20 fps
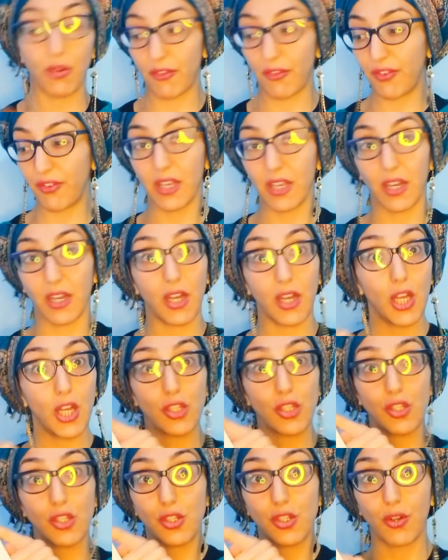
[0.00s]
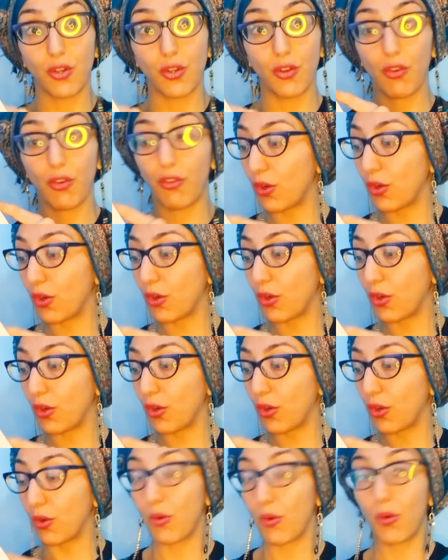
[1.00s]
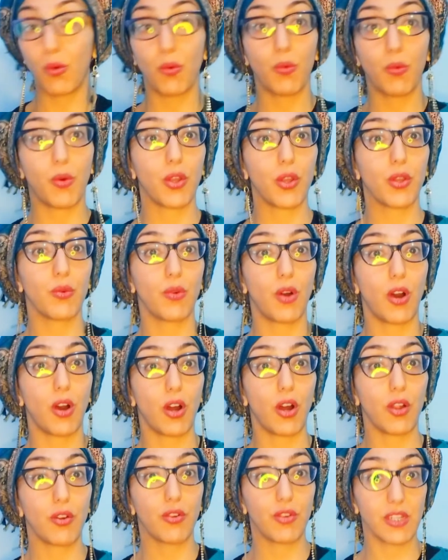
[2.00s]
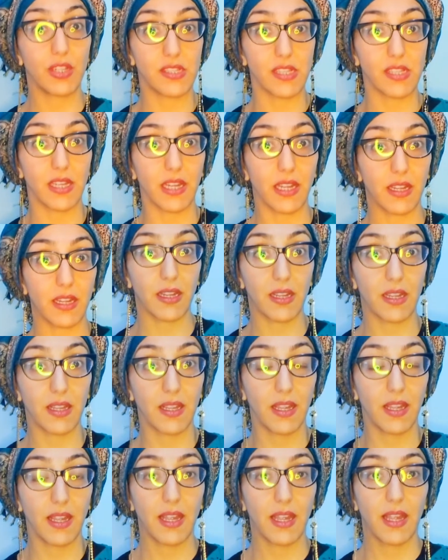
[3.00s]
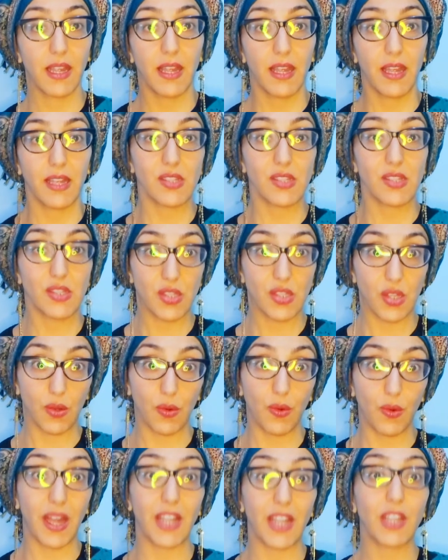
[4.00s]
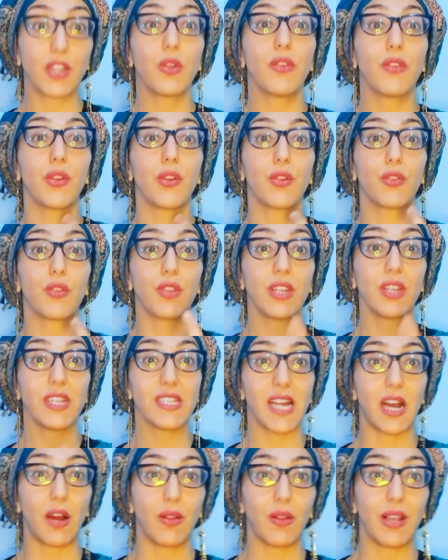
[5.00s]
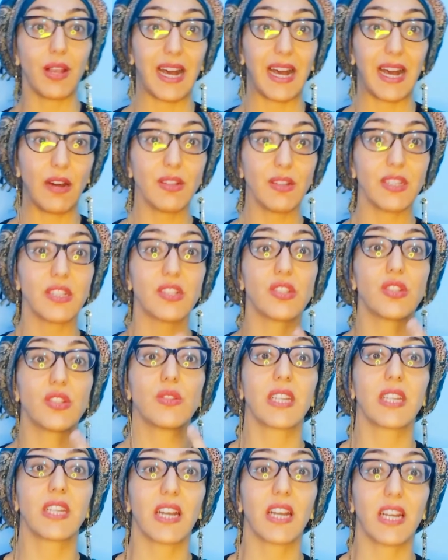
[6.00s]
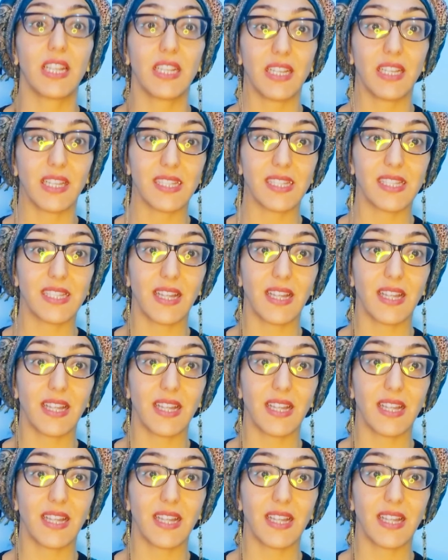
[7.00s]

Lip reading: finger to follow what you are reading. So, and if you read out loud, it's using another sense.